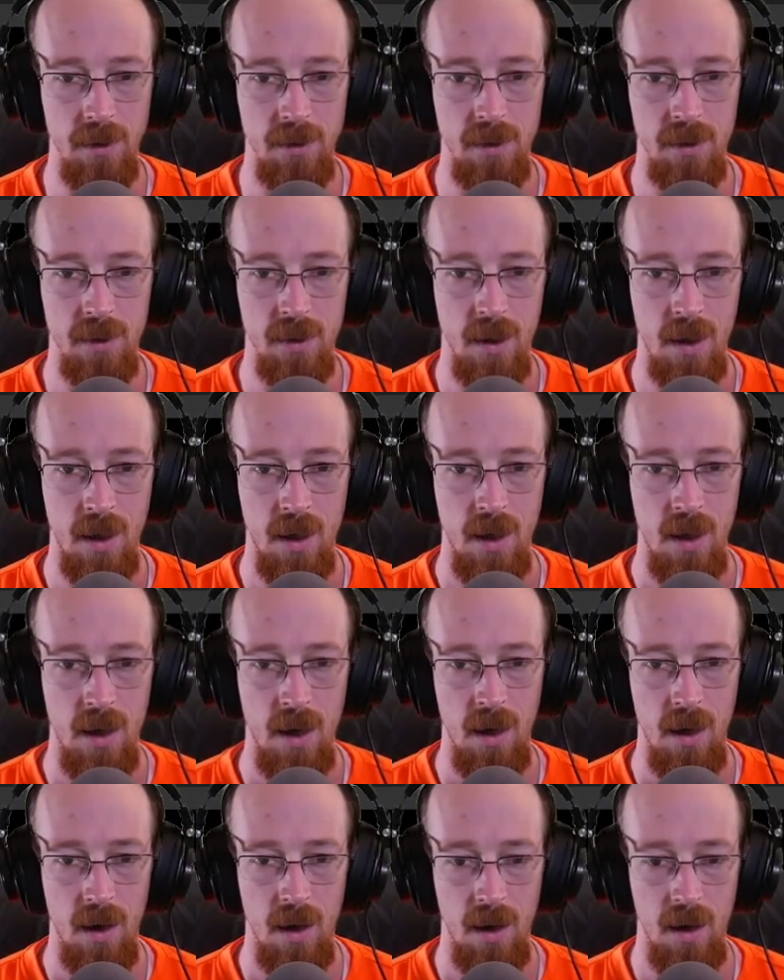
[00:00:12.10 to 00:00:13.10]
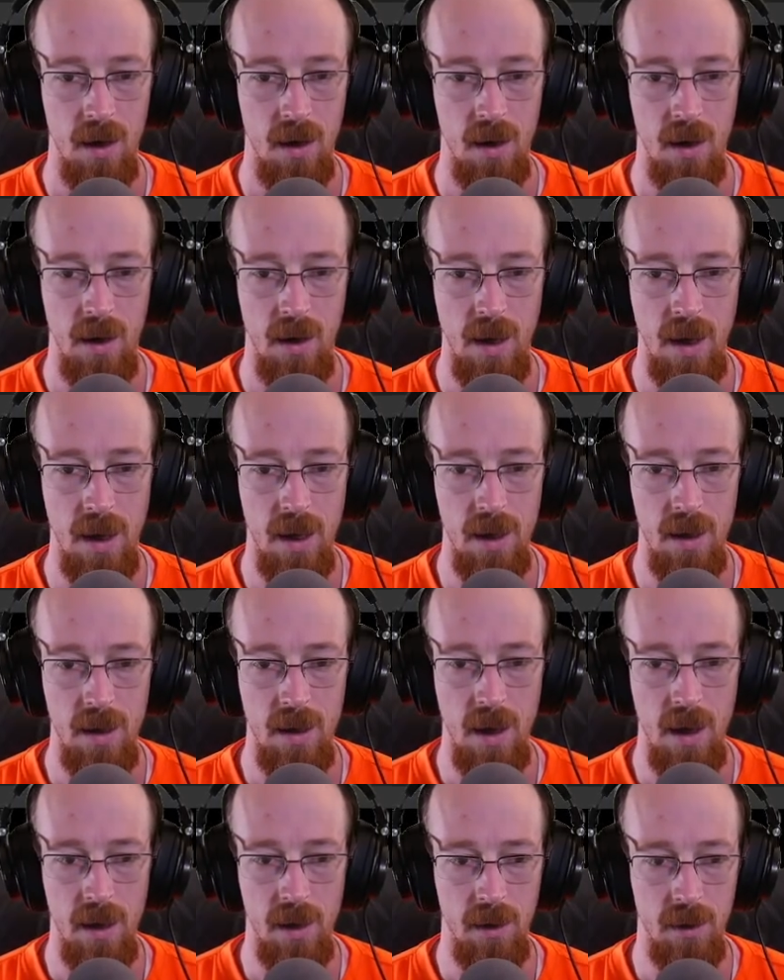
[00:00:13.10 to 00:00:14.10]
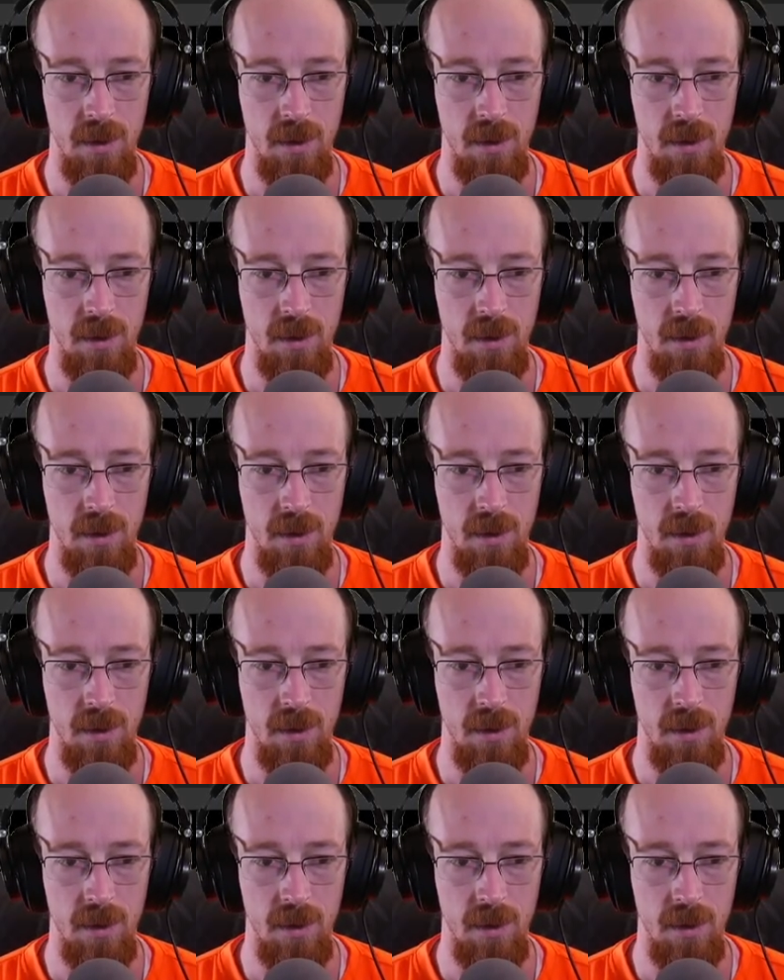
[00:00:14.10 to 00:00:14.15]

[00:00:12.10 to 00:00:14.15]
it uh, a,